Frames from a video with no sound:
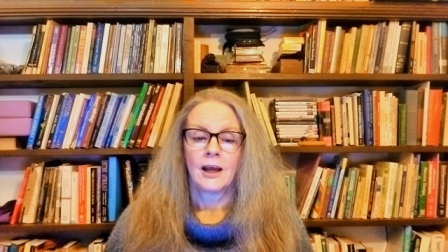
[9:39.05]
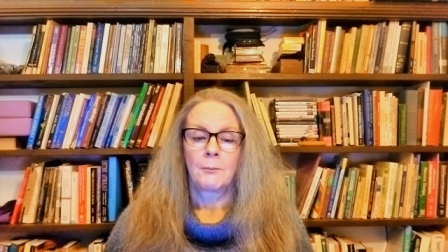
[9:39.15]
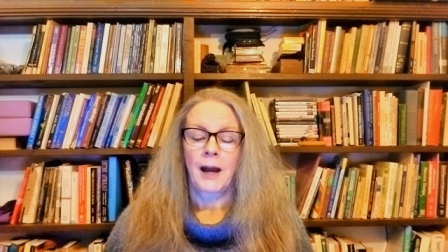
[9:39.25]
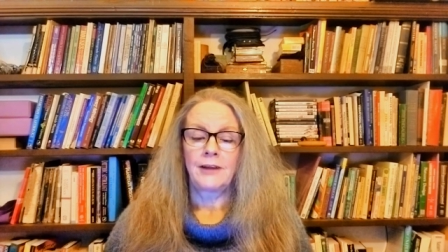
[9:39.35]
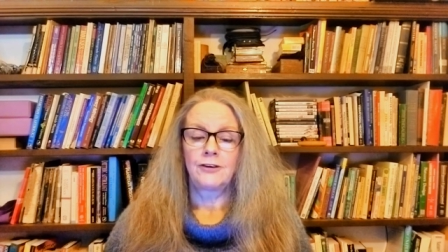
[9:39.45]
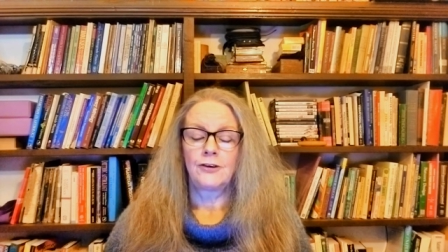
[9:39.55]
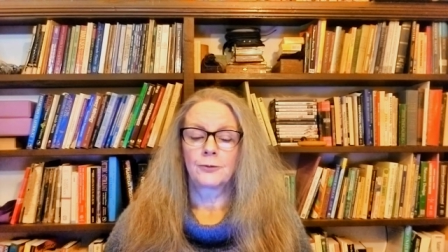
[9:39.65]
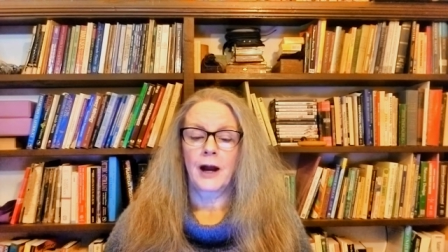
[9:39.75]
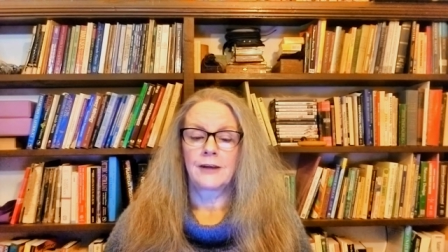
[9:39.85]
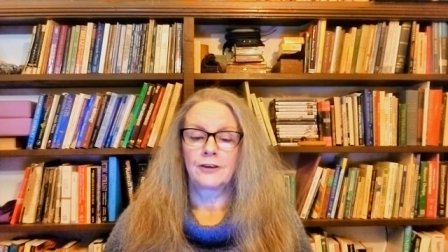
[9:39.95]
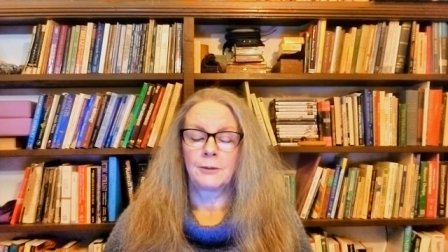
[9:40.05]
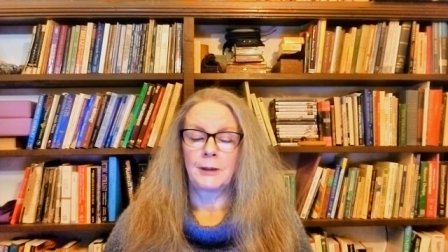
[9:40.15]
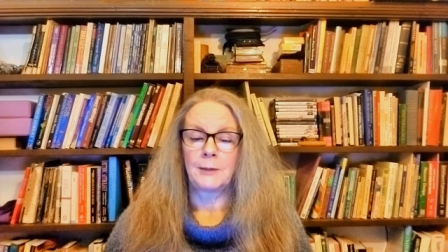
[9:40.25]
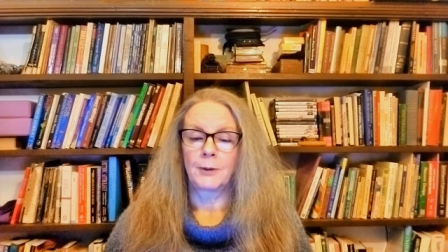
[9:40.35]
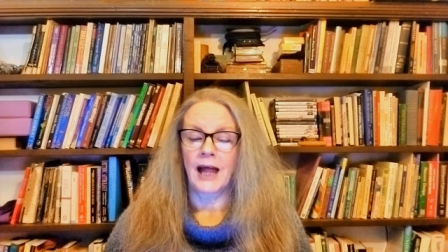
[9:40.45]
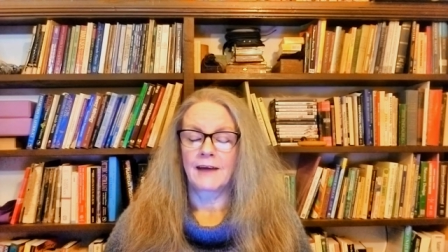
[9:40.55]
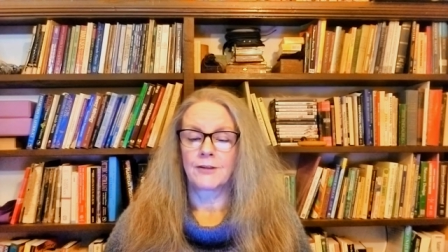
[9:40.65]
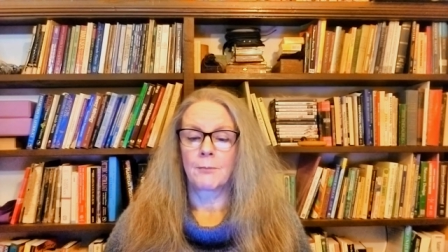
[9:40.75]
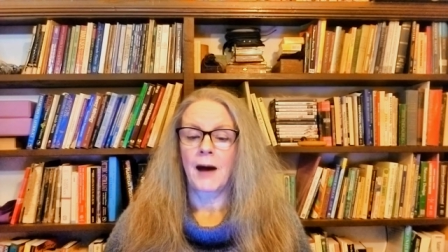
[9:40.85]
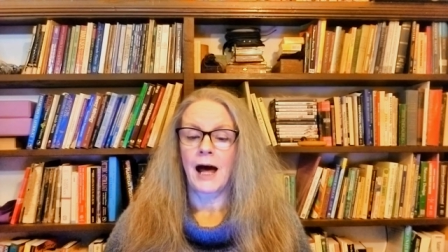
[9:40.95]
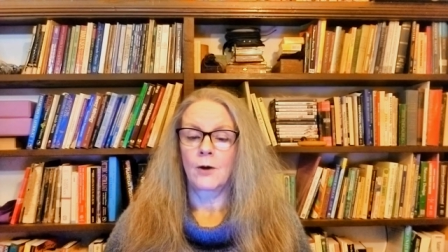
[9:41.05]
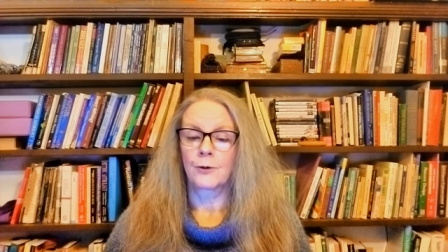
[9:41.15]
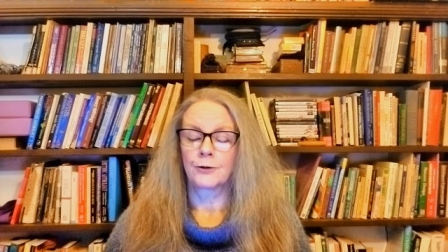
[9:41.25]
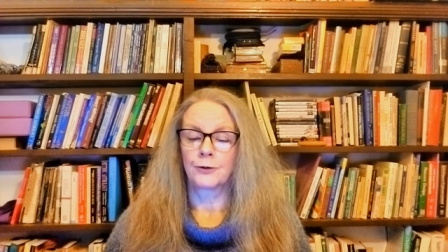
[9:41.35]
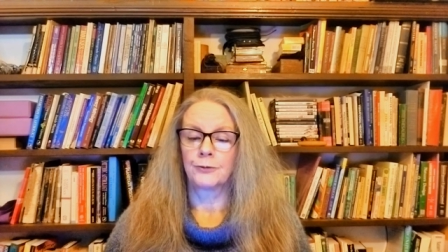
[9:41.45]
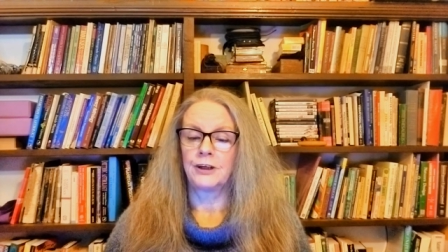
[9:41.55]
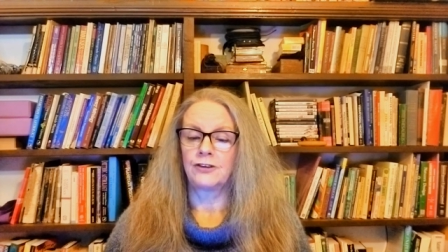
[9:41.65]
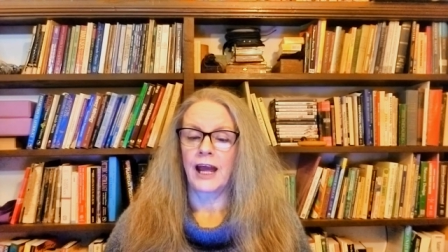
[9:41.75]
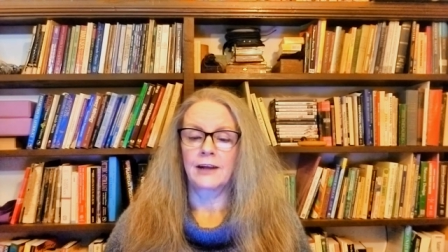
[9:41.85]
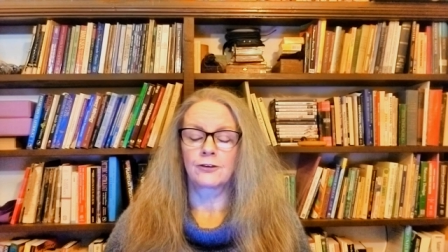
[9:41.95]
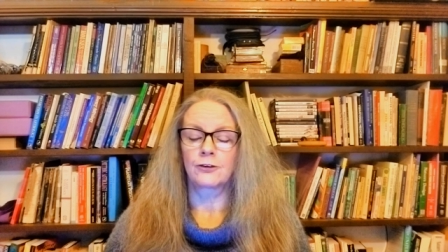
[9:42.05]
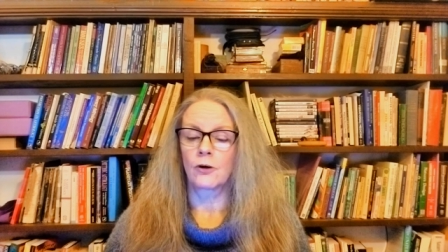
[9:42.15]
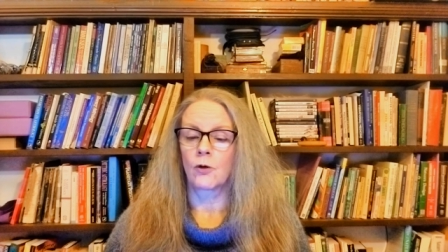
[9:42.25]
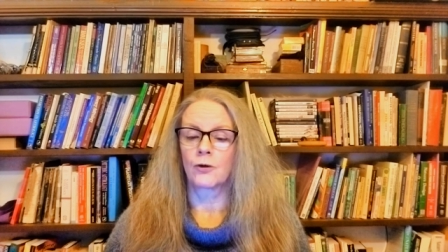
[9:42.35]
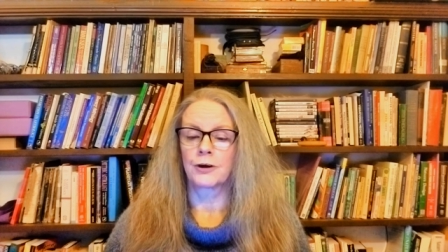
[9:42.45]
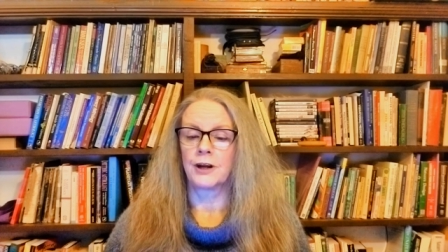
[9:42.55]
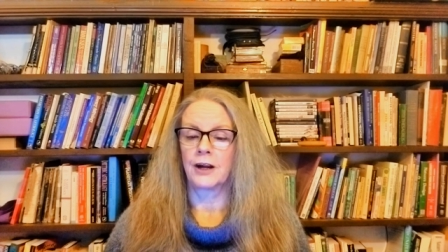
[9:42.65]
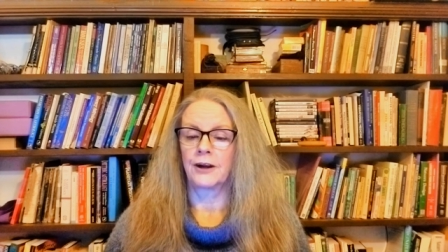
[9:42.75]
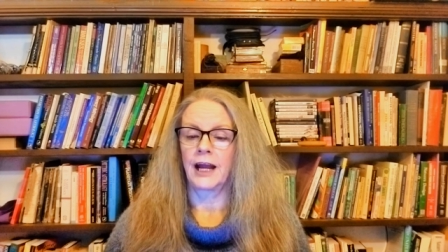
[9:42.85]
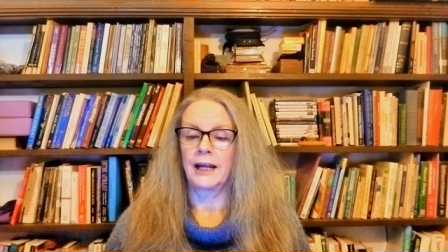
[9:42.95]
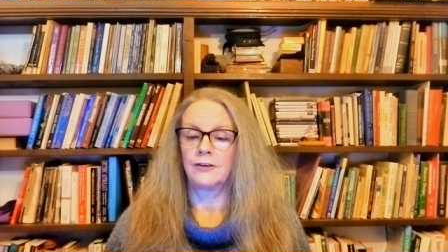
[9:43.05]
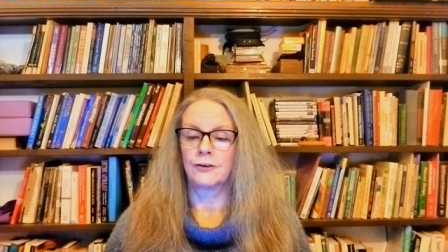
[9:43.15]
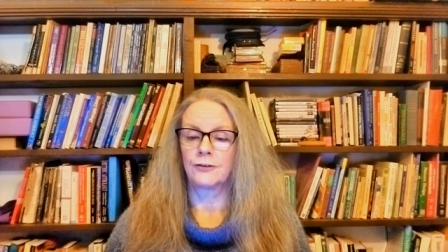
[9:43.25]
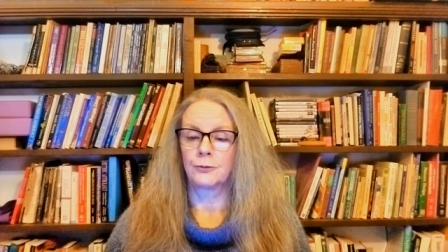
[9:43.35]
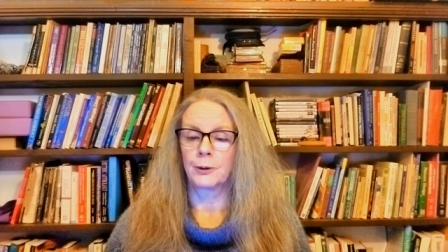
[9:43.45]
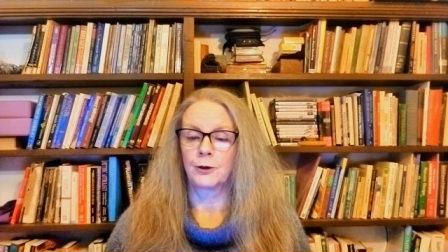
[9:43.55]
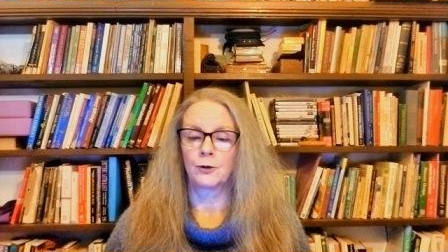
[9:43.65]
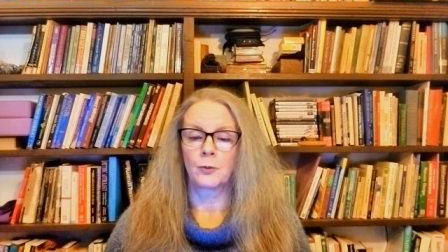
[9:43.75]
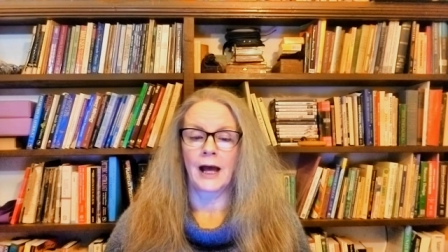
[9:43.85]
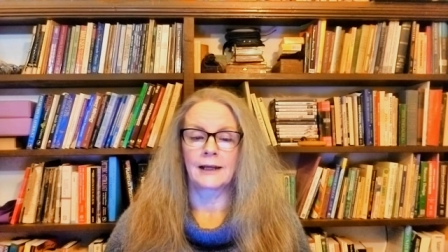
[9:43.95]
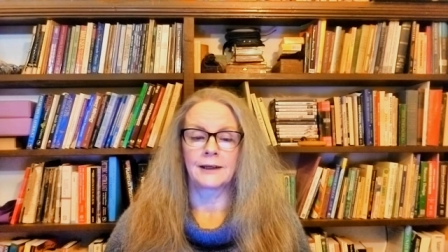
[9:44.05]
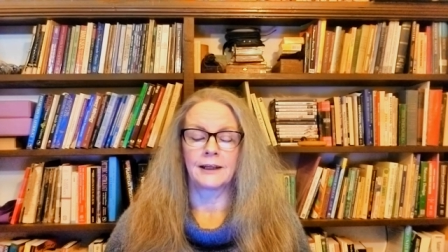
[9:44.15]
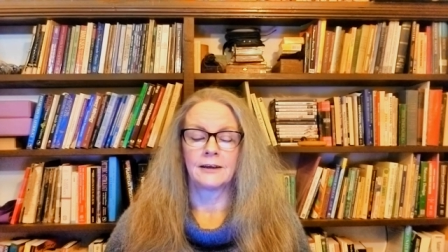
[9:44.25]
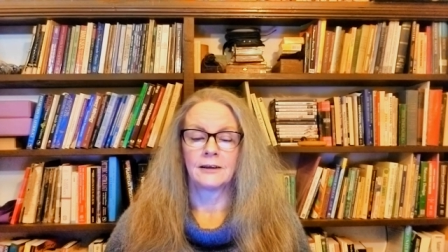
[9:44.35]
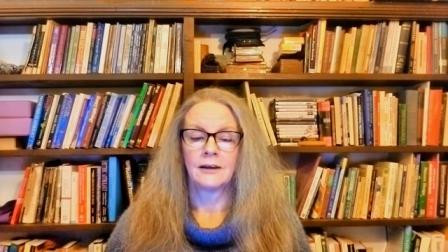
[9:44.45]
Pisces rising people have the power to reach extraordinary heights of spirituality.